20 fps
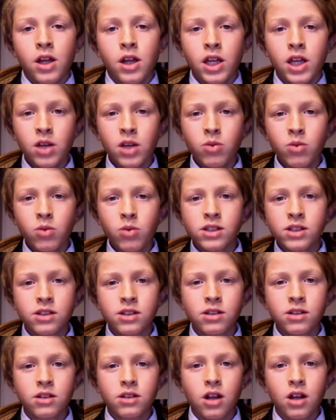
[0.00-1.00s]
He won
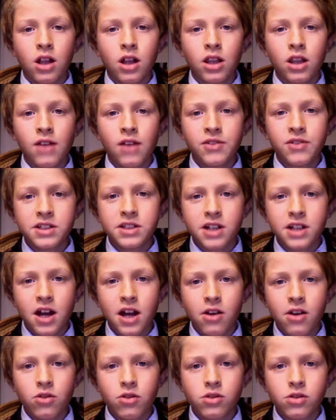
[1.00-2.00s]
11
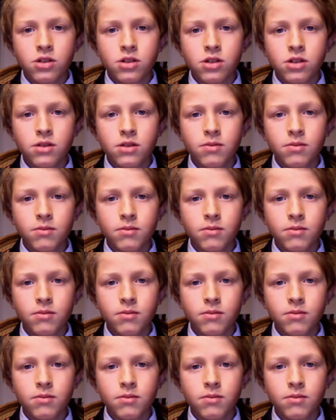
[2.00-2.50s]
titles.